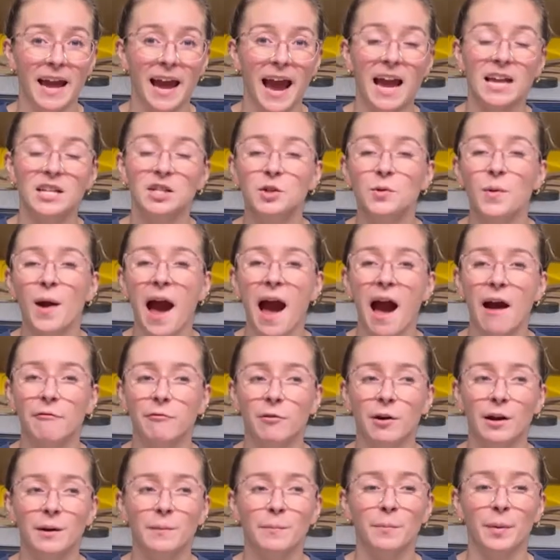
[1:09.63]
I do have
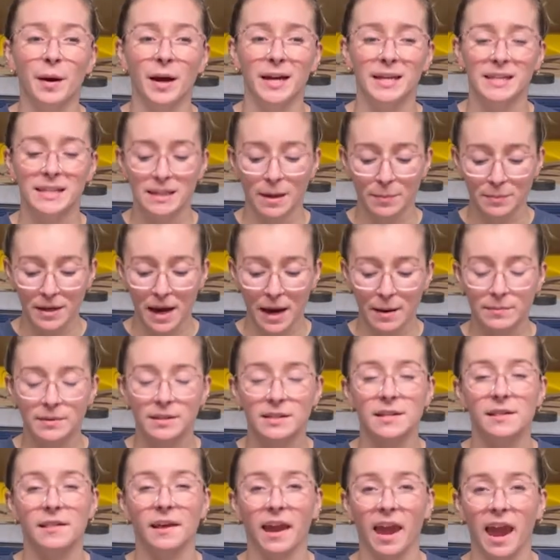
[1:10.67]
one, but sometimes
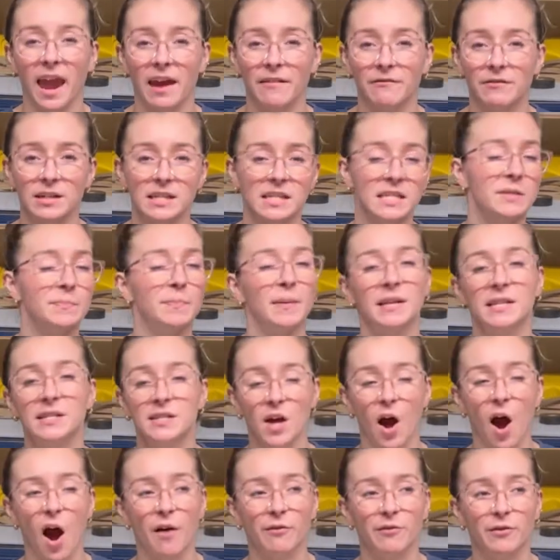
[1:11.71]
the canvas spins
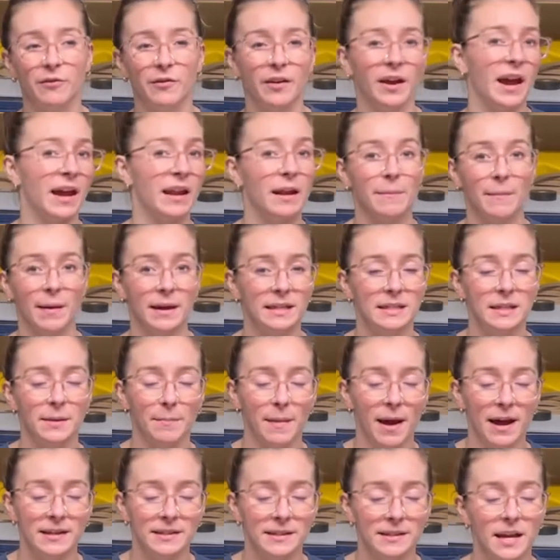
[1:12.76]
off of it and it makes a
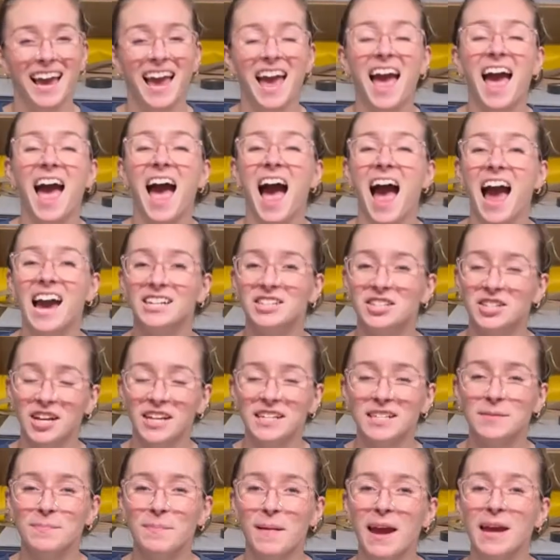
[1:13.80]
mess. I
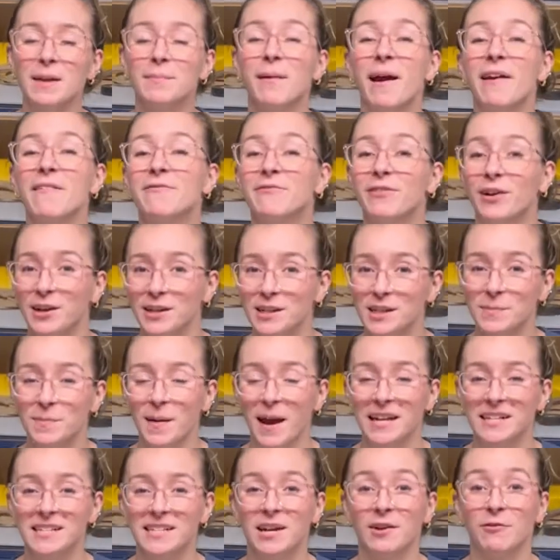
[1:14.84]
just made my first
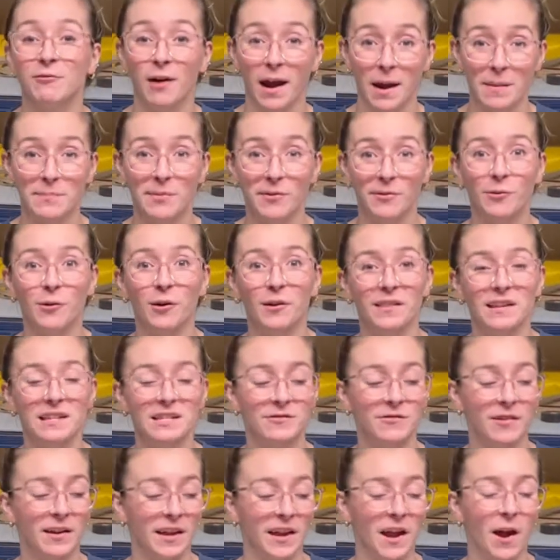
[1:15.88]
painting right before this
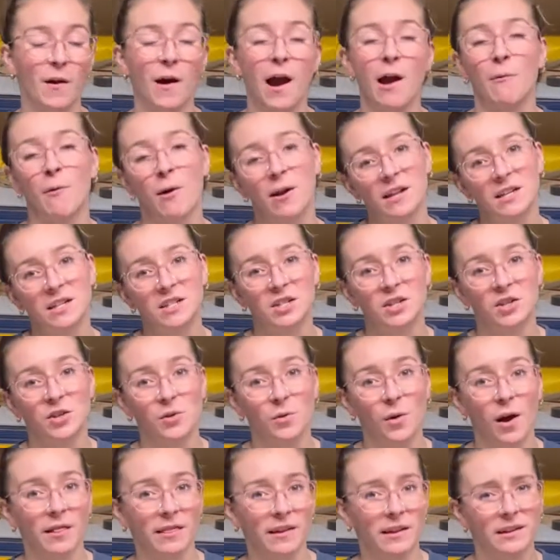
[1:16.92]
video. I wanted to do
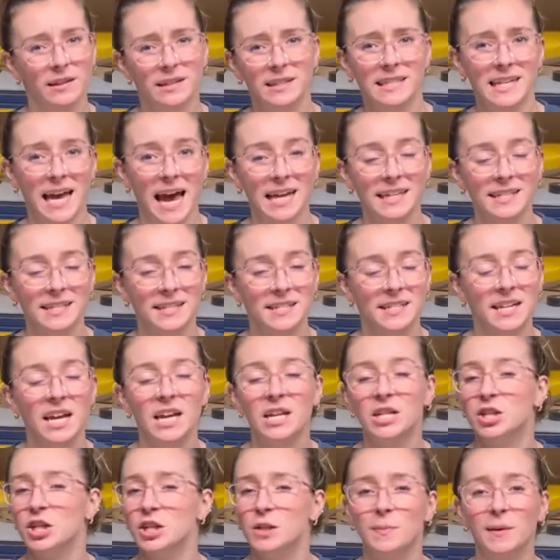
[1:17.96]
a little test
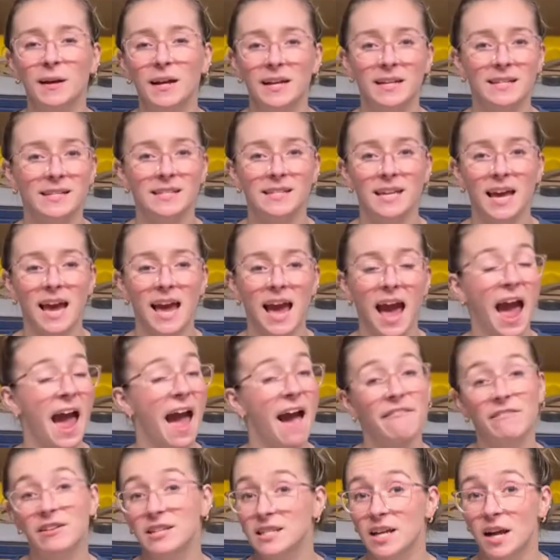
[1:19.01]
just because I
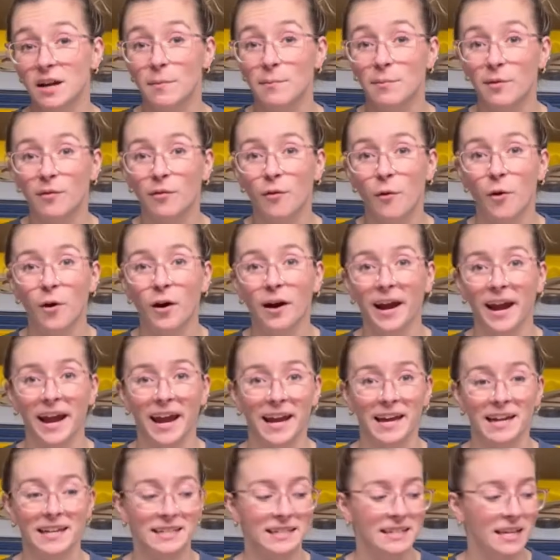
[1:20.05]
haven't done it before,
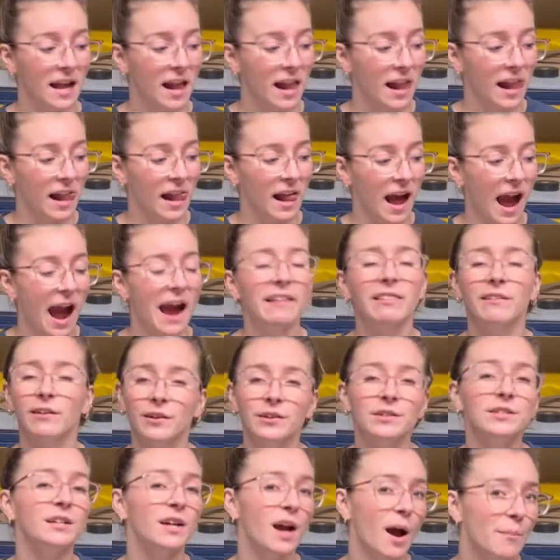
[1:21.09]
and I
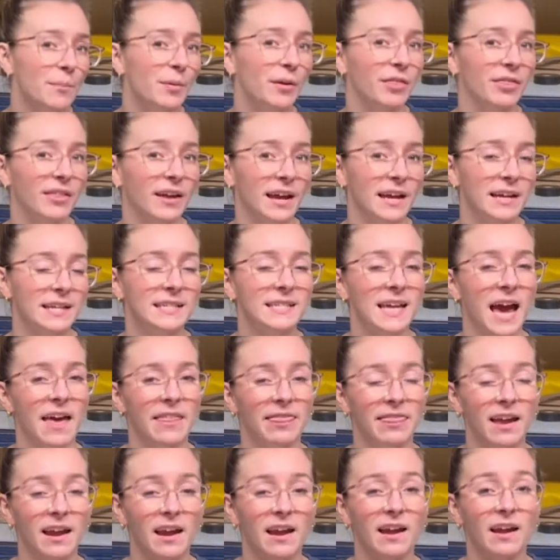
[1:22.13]
learned a couple things. I
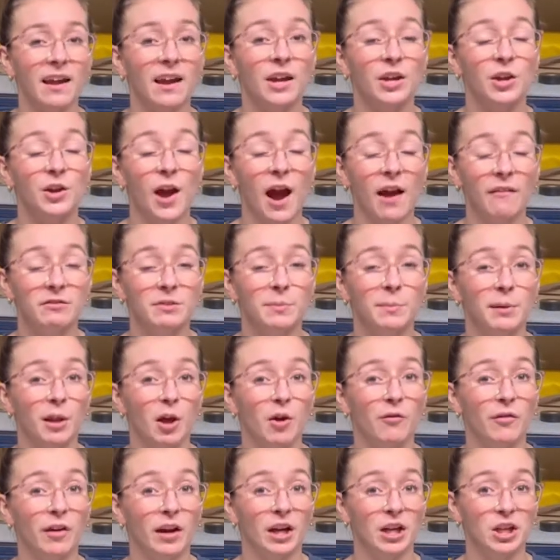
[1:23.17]
think you have to blow
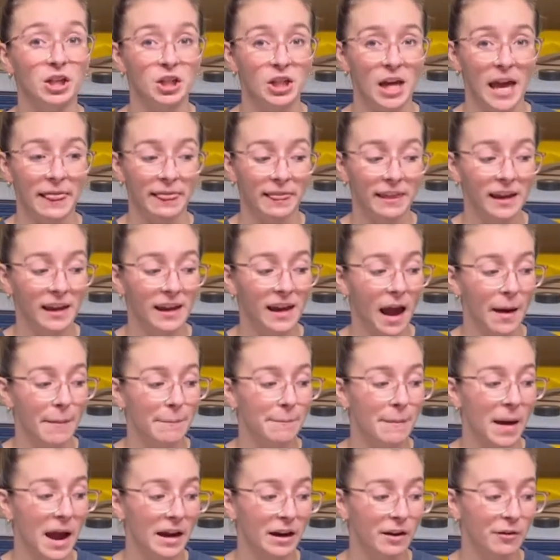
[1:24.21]
very gently. I
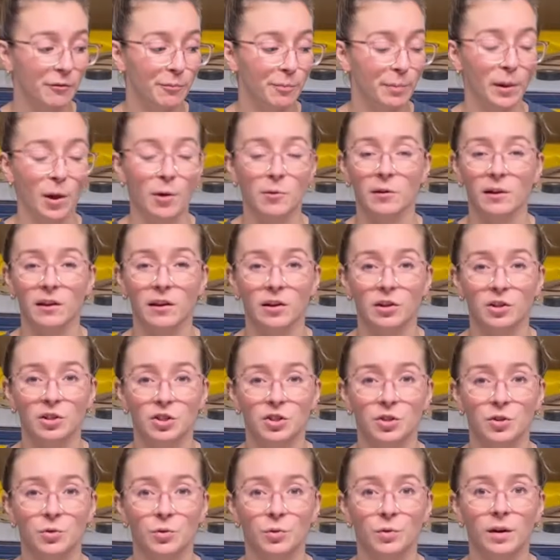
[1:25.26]
might have blown a little
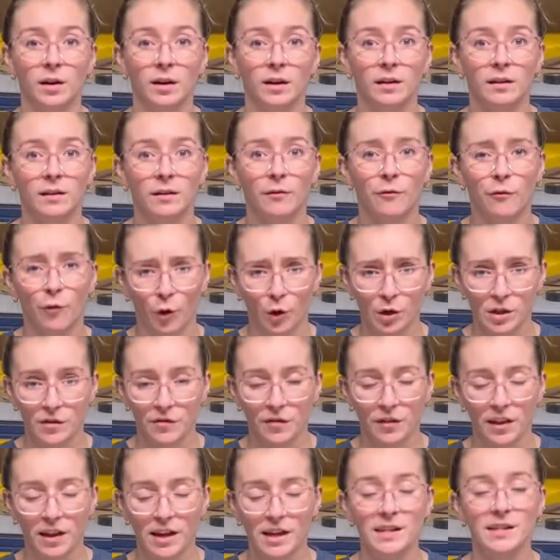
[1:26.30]
too
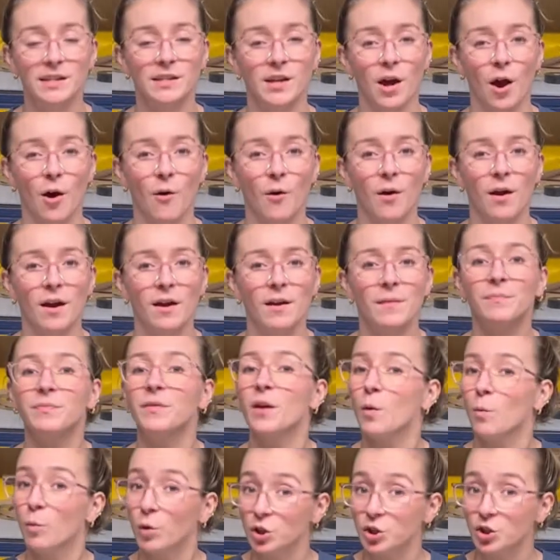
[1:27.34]
forcefully, so
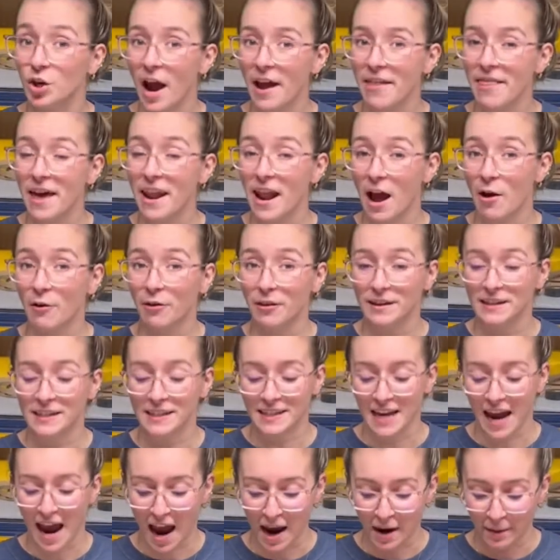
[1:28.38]
we'll try that out this
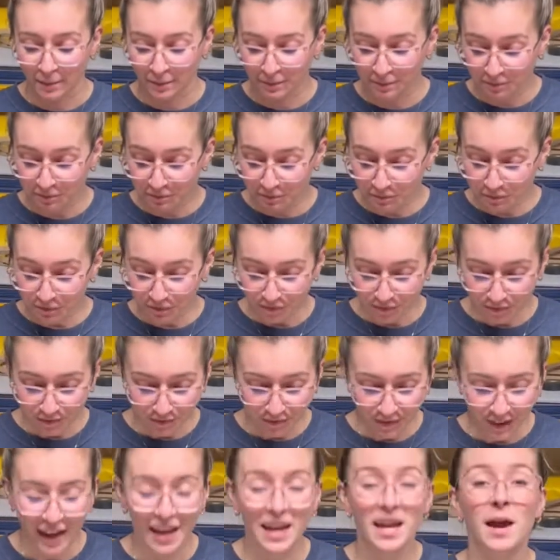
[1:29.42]
time.
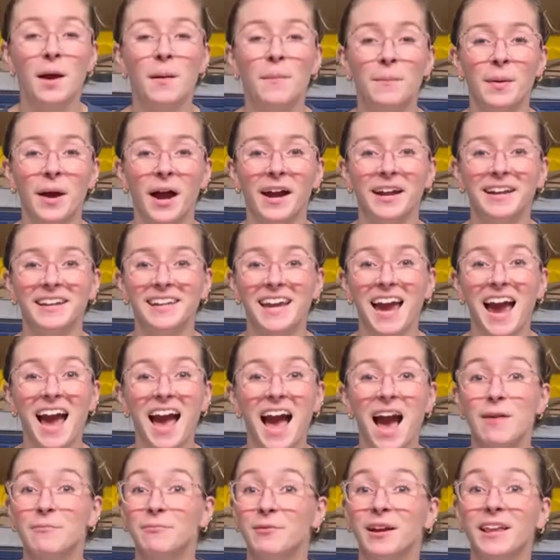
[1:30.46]
But yeah,
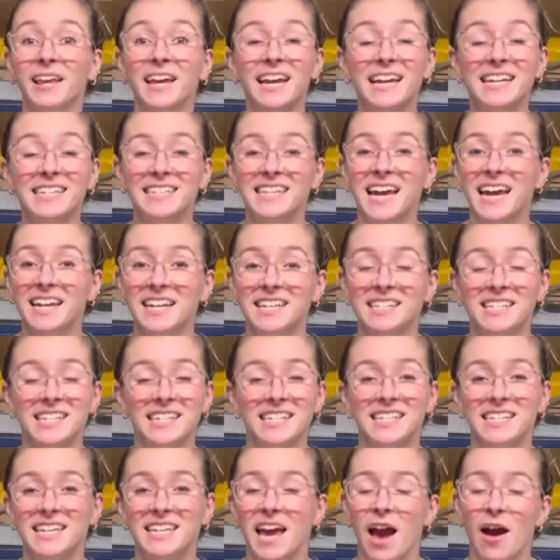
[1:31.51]
I'm really excited to
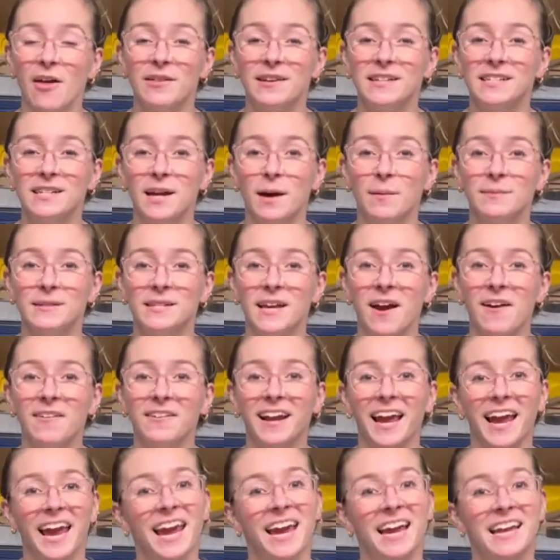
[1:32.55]
see how this comes out,
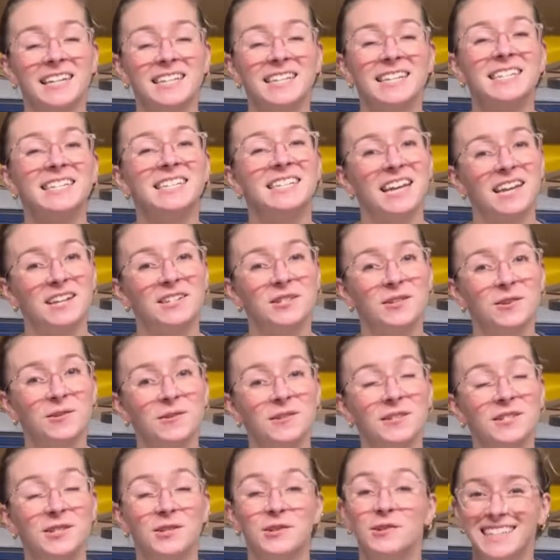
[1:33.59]
and stay
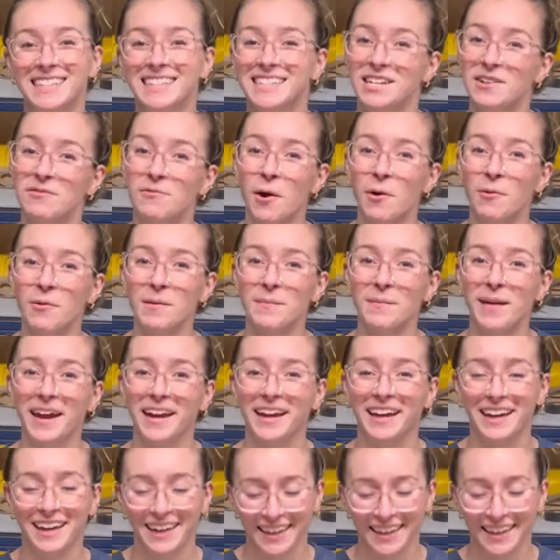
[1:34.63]
tuned to see what we make.